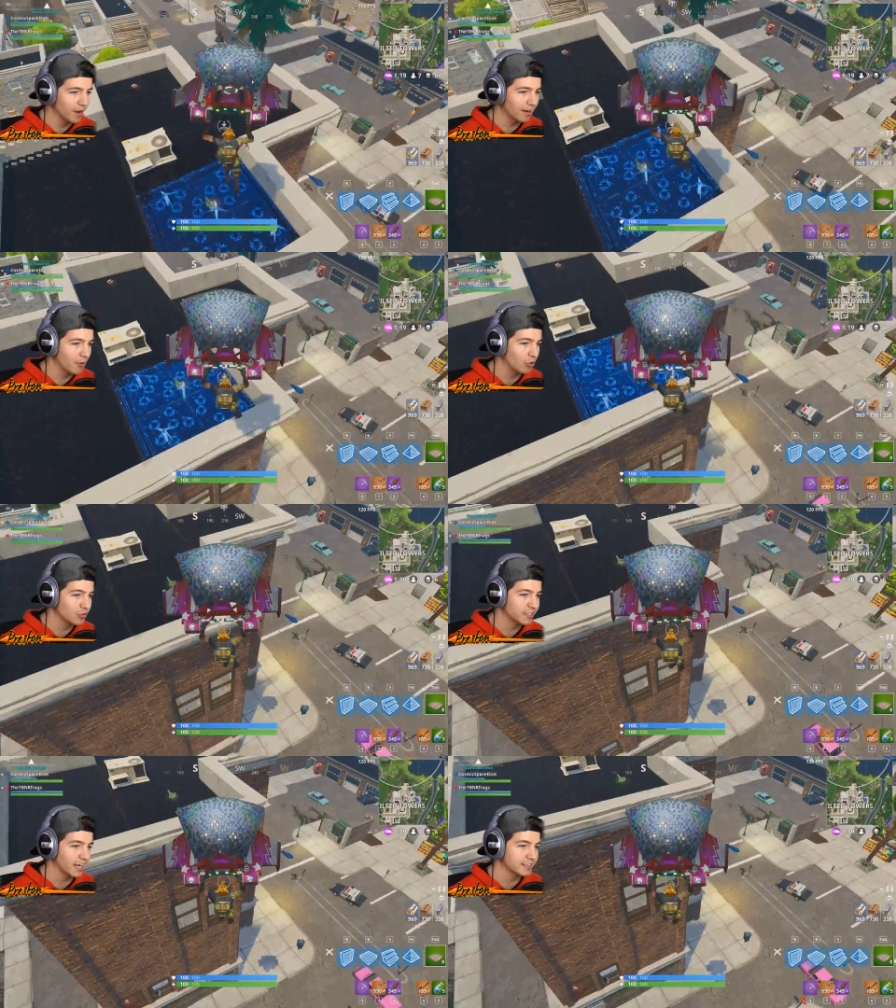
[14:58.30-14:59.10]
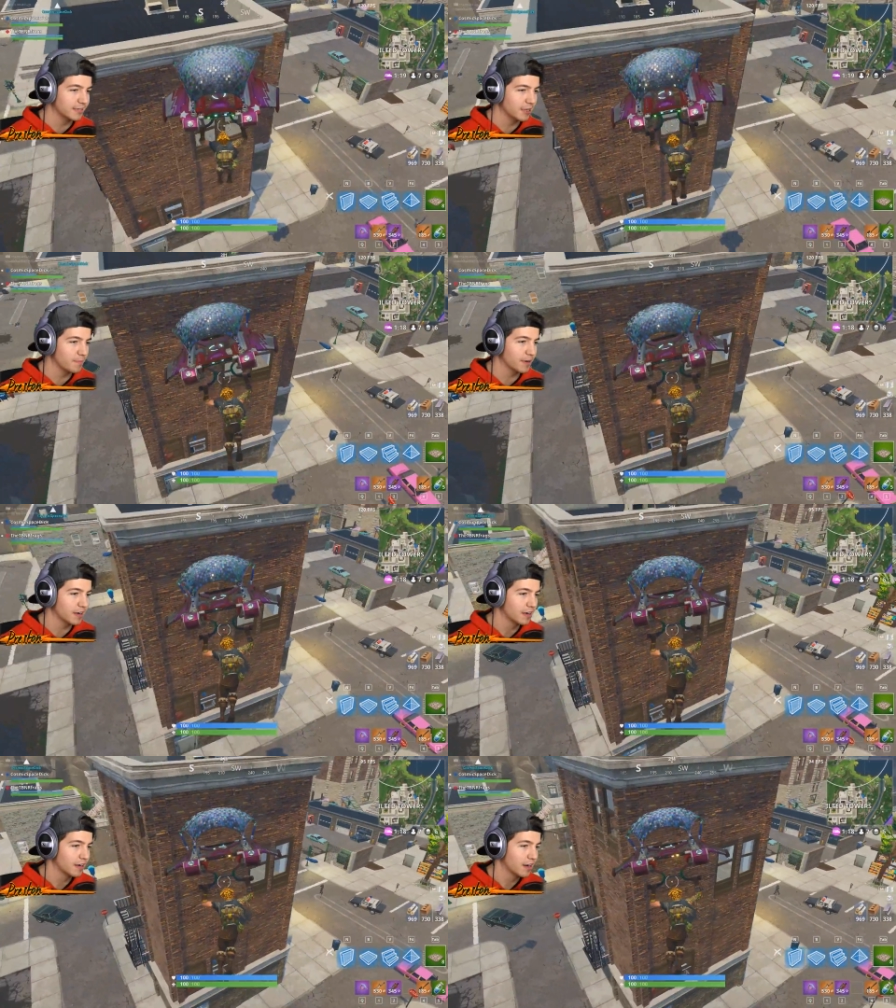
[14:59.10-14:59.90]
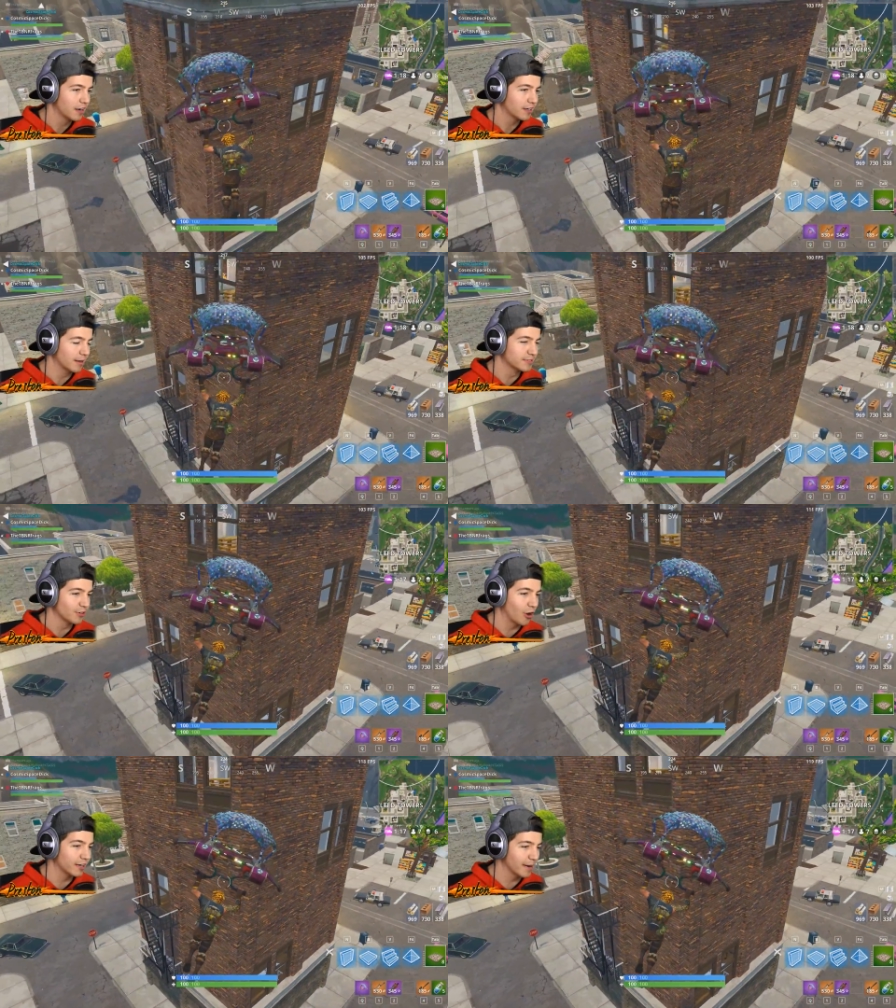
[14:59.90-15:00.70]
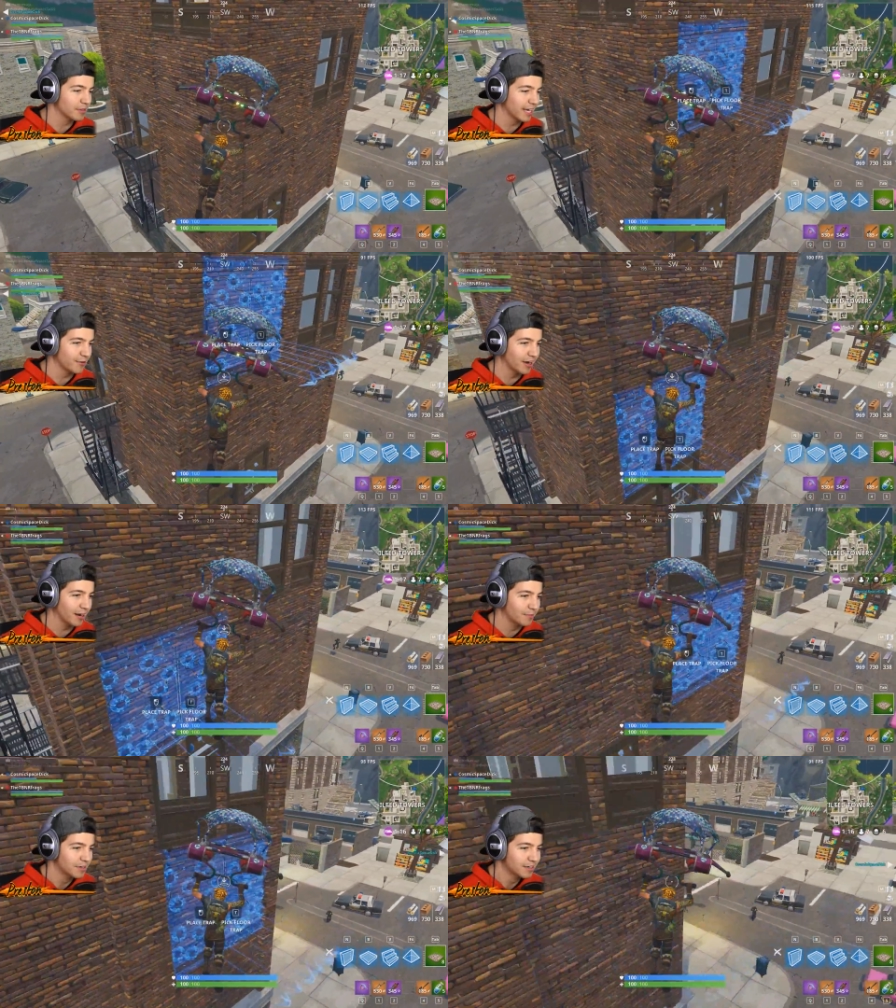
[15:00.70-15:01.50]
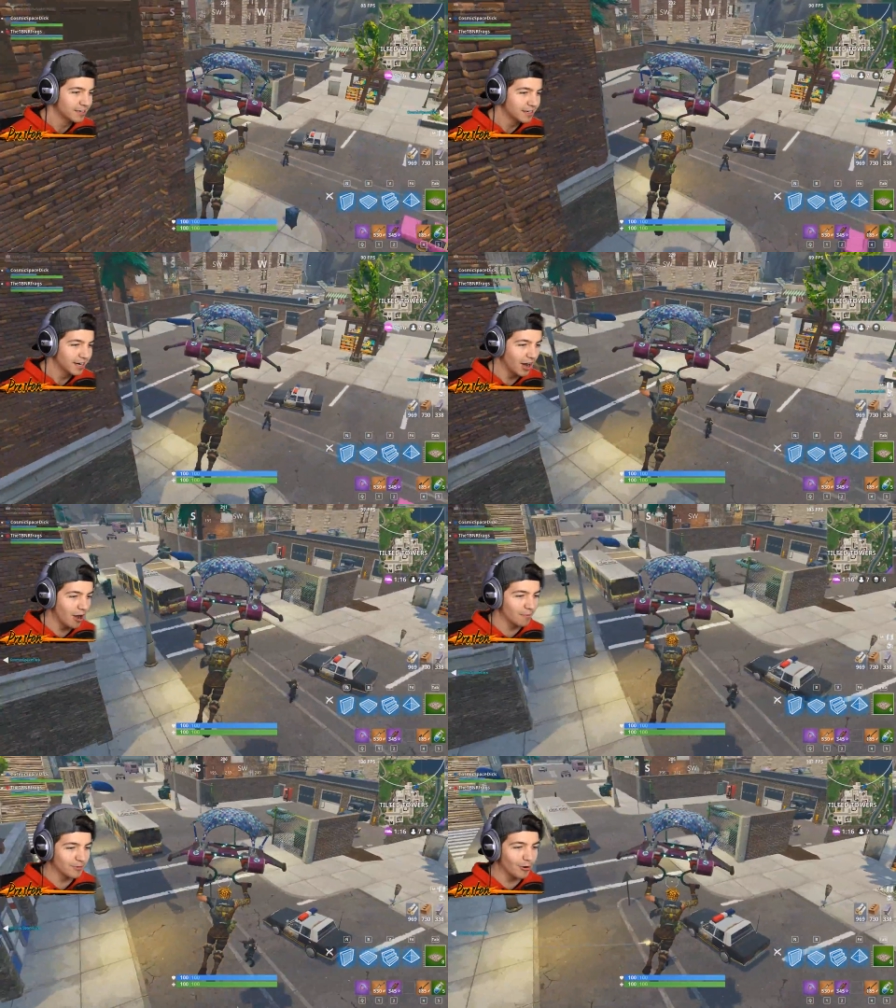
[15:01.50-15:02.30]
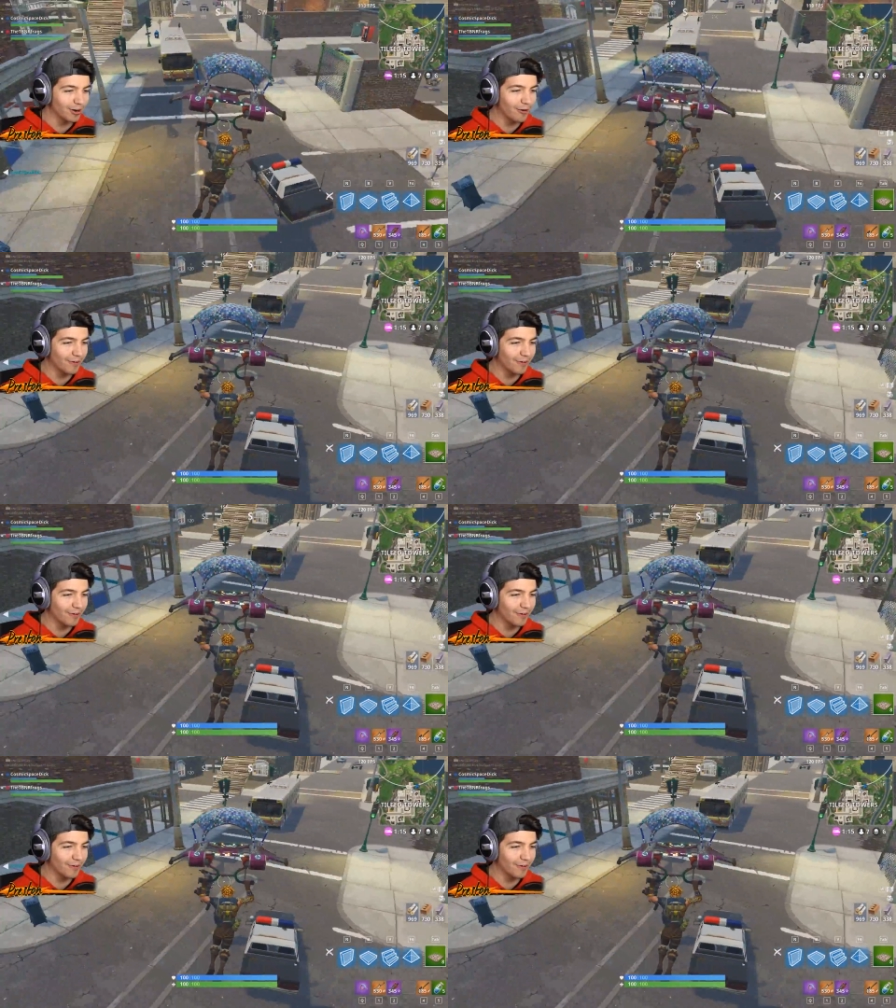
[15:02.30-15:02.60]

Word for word: in around him. Oh, All dude, right. he's got a teammate up here. Okay, I'm still going. Okay, I'm going to land right on him. Oh, I'm going